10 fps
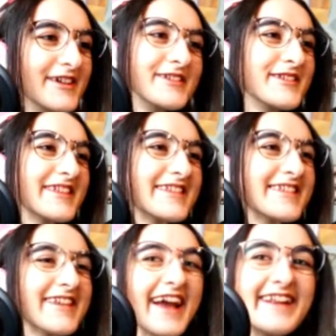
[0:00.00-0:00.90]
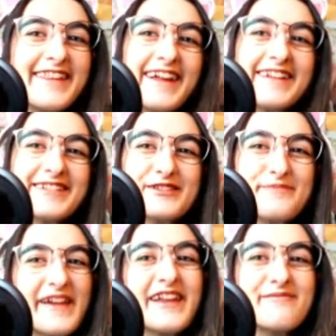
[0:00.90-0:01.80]
So this is kind of like just
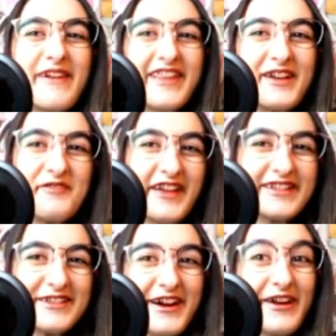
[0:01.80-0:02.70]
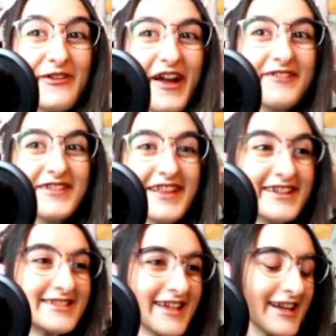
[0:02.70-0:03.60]
making my life easier. I don't have to
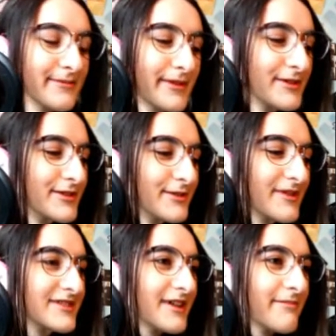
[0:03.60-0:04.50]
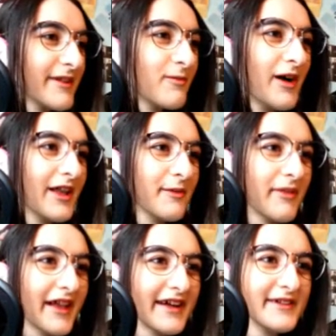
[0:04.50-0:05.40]
like set up YouTube or something while I
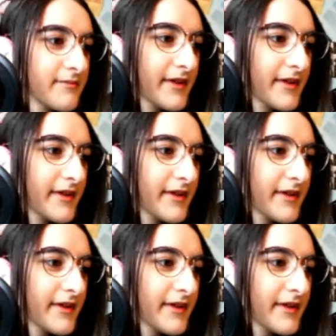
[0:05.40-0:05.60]
play.